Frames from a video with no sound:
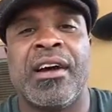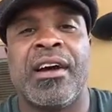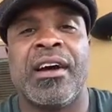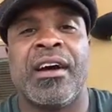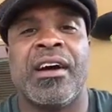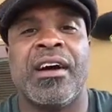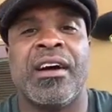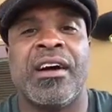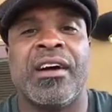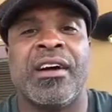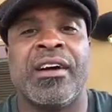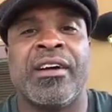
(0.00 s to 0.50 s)

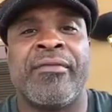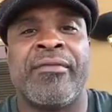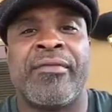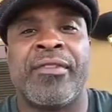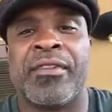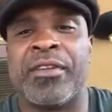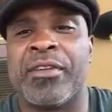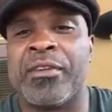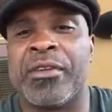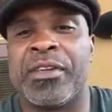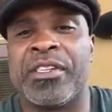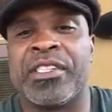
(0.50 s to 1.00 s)

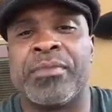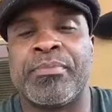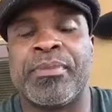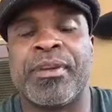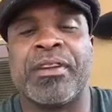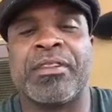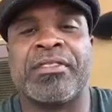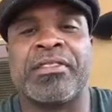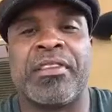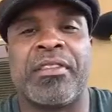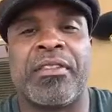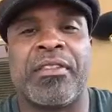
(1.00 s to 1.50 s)
For you
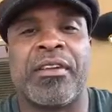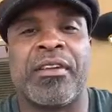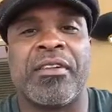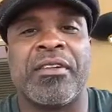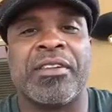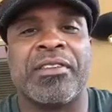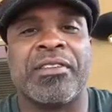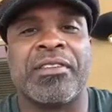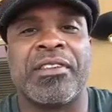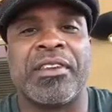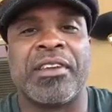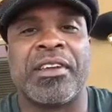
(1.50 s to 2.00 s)
conspiracy
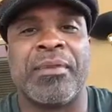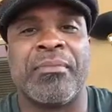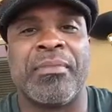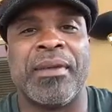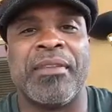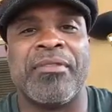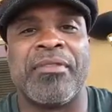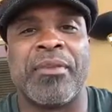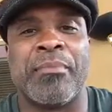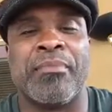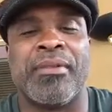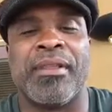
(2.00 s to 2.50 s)
theorists, it could
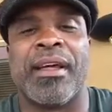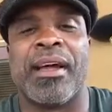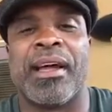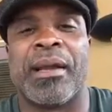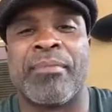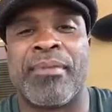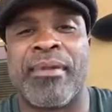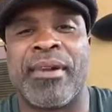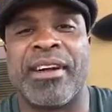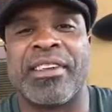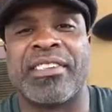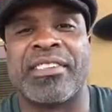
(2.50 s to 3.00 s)
be for
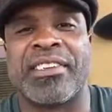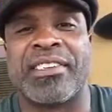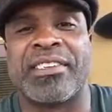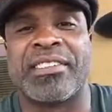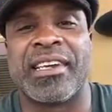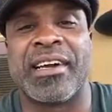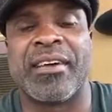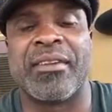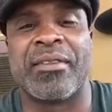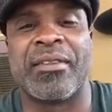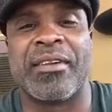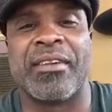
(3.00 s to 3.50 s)
black projects
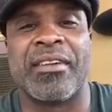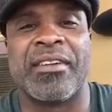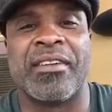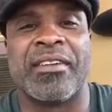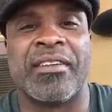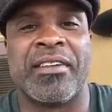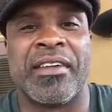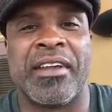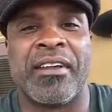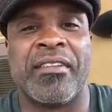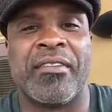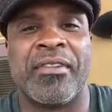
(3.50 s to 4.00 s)
out there
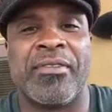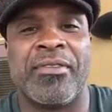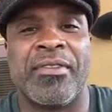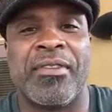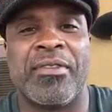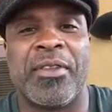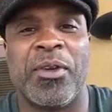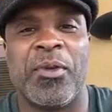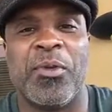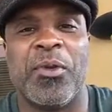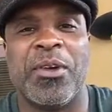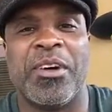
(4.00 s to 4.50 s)
in Area
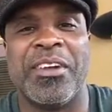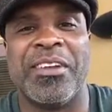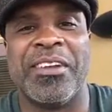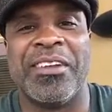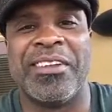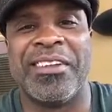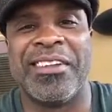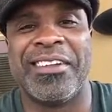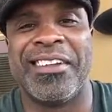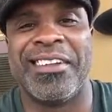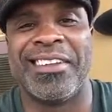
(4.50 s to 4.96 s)
51.